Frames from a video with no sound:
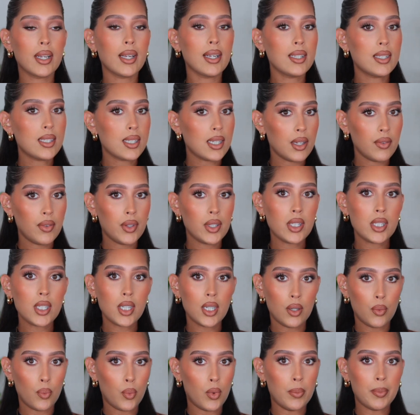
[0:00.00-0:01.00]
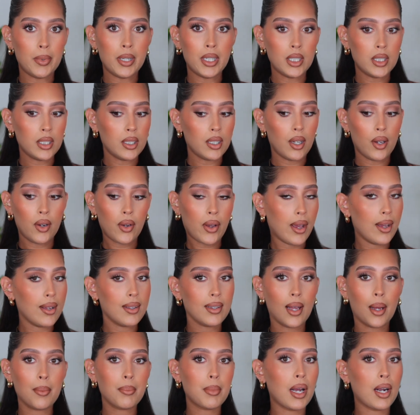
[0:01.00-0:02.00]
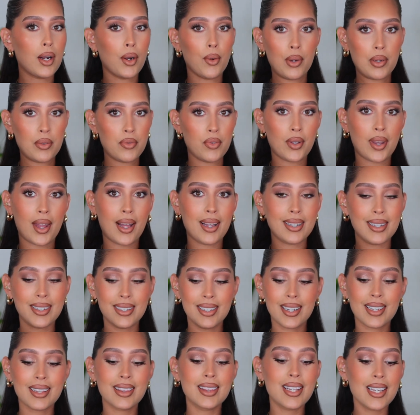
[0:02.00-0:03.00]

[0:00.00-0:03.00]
it's giving 10 woman okay i'm not going for that look